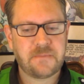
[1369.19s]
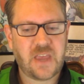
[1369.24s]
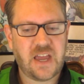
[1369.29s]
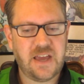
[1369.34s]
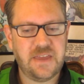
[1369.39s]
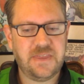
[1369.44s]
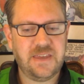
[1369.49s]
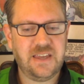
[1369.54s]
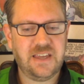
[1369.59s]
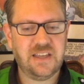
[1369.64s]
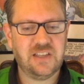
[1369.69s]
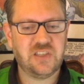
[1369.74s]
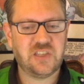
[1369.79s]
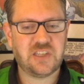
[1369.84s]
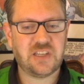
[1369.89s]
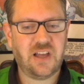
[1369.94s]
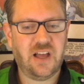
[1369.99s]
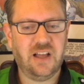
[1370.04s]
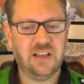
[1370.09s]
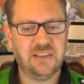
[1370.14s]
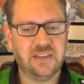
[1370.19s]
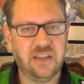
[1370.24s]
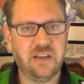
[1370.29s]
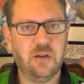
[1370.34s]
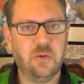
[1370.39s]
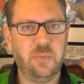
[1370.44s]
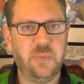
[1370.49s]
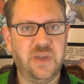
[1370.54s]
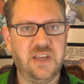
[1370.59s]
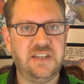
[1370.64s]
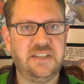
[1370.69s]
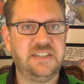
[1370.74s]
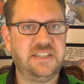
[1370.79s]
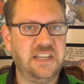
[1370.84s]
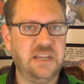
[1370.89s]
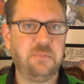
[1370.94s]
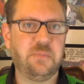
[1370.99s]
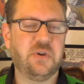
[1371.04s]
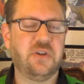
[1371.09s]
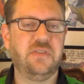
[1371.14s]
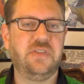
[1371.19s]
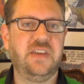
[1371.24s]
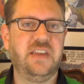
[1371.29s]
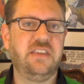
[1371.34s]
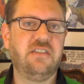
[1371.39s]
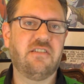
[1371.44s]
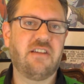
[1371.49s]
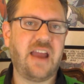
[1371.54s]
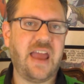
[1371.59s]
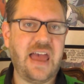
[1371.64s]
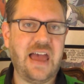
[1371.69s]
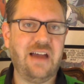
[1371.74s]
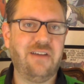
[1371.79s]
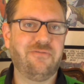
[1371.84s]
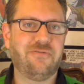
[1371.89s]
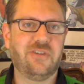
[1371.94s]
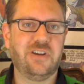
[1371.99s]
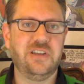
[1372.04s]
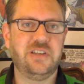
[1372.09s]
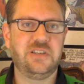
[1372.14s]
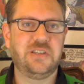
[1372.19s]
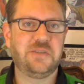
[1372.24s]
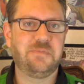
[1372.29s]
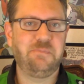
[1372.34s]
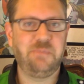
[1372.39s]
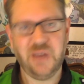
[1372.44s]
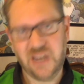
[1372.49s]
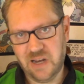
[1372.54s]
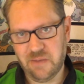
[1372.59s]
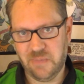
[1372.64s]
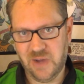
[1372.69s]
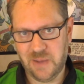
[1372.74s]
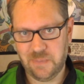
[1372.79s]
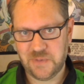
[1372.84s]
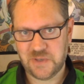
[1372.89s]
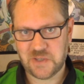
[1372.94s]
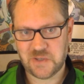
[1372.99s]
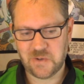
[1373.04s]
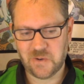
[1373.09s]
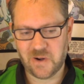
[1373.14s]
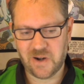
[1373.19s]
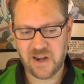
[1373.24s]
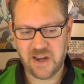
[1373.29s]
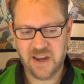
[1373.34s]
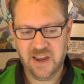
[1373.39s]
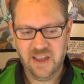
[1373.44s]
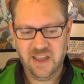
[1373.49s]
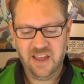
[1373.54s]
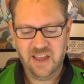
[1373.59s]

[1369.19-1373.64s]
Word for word: I think it's a little bit deeper than your average beat-em-up story.